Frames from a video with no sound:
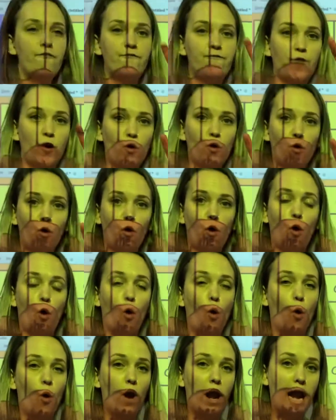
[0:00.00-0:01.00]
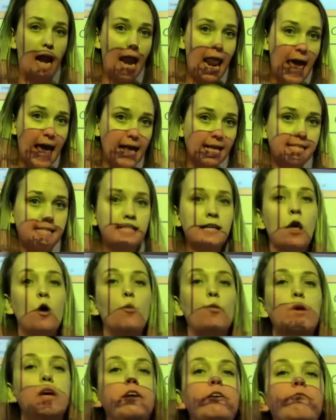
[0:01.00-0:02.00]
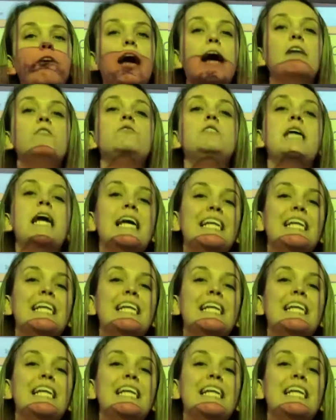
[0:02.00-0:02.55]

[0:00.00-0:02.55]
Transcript: 4 or less, we round